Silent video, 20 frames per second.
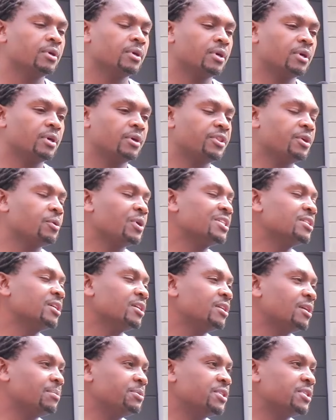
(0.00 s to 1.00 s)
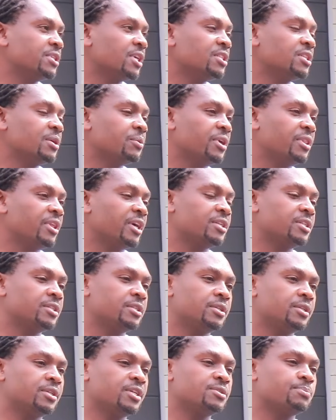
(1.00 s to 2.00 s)
they were set up in such a way
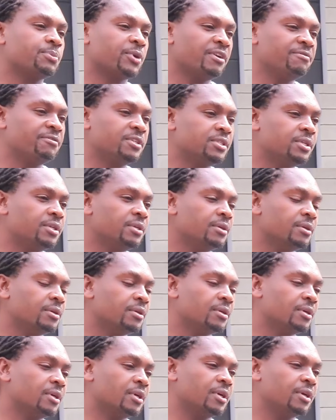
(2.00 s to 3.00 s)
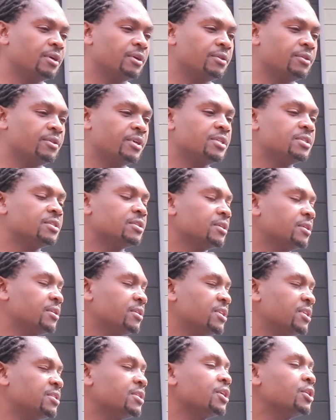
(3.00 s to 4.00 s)
that there's privacy,
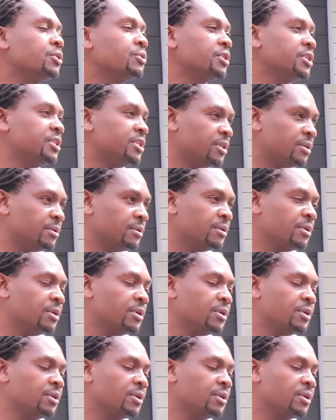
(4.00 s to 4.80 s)
there's security,